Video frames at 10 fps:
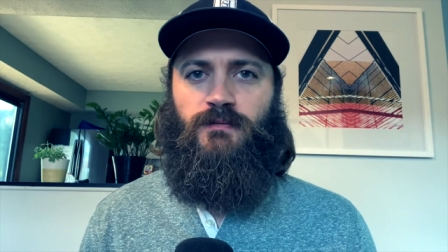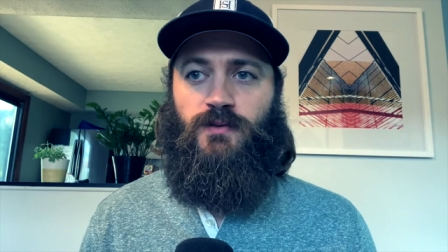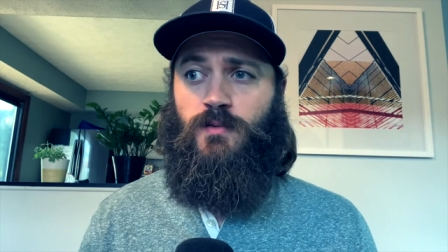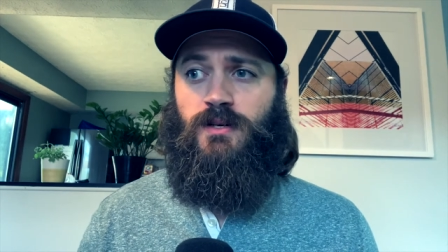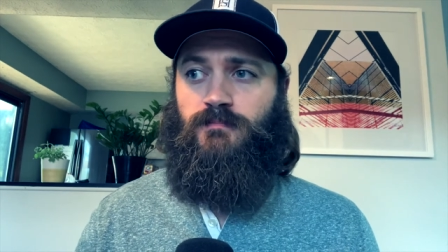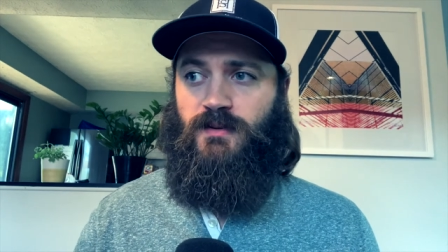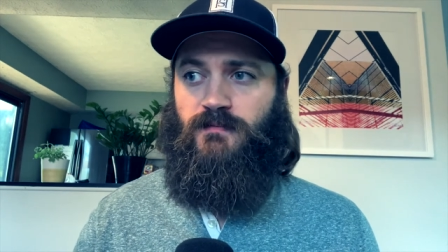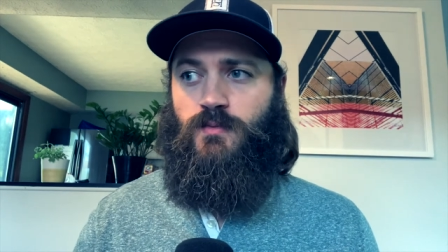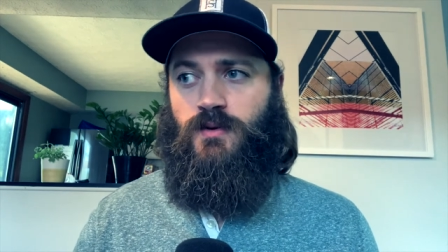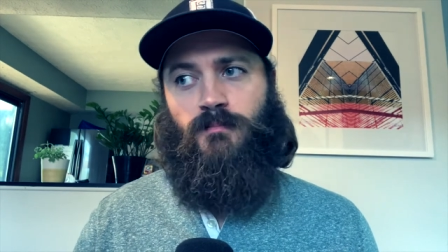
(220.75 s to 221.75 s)
If you want to
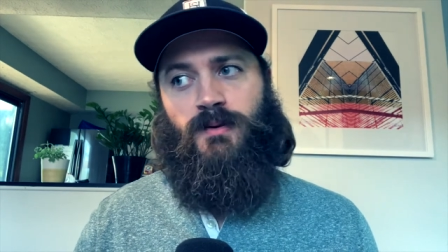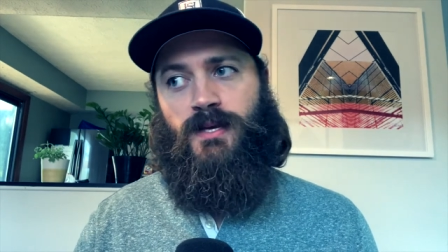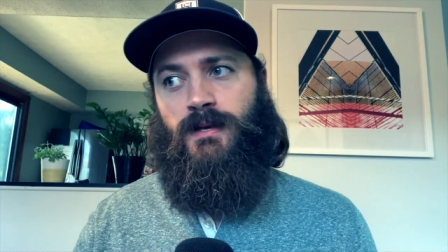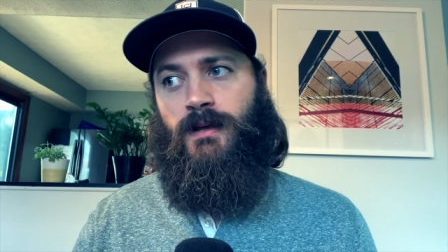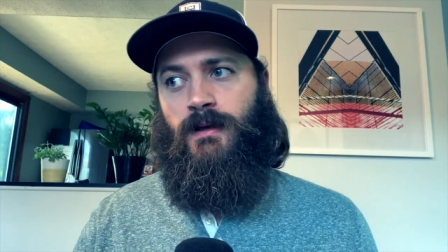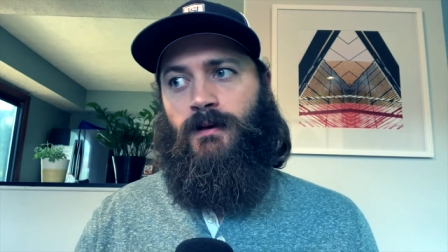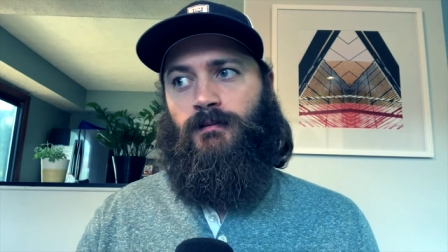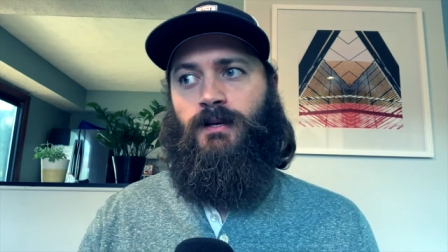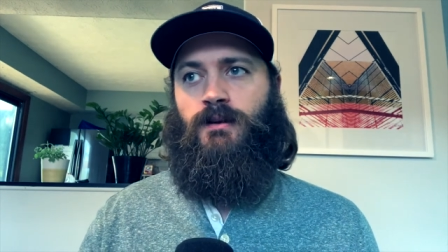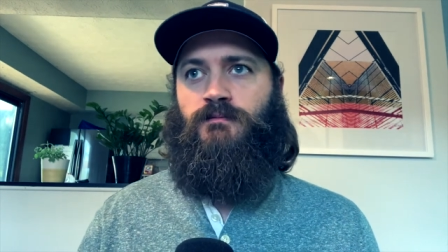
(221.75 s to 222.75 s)
if you want to be
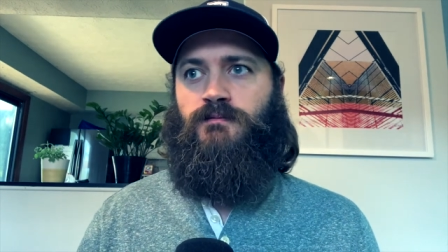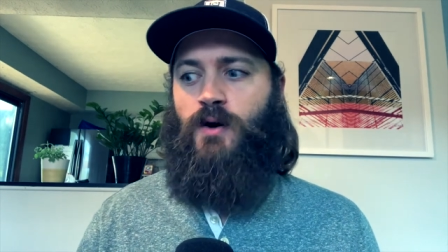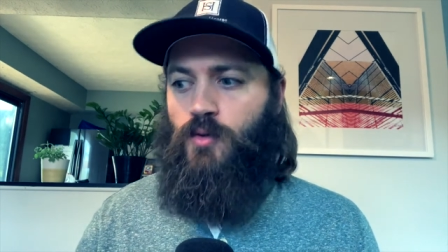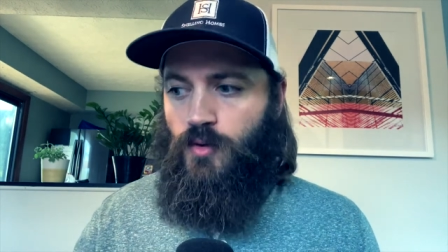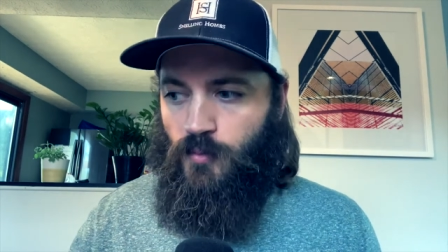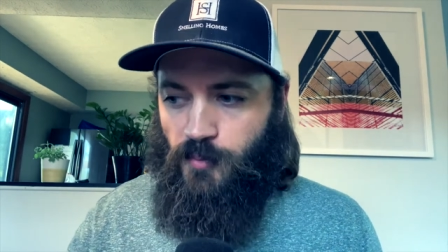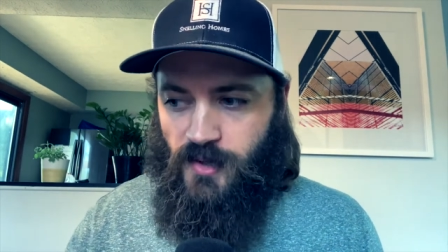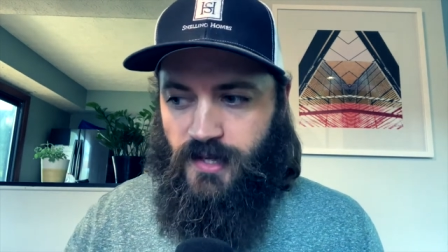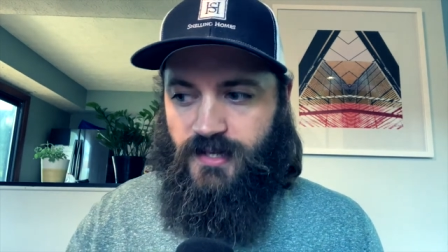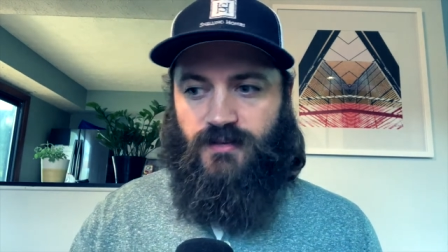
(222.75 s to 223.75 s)
like a vocal
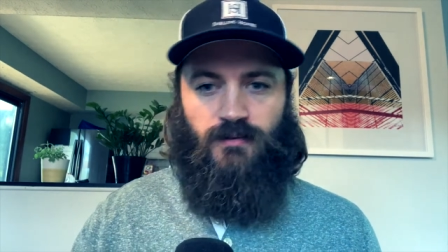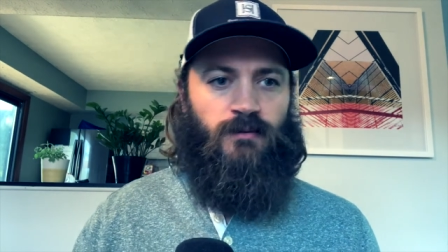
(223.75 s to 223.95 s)
piece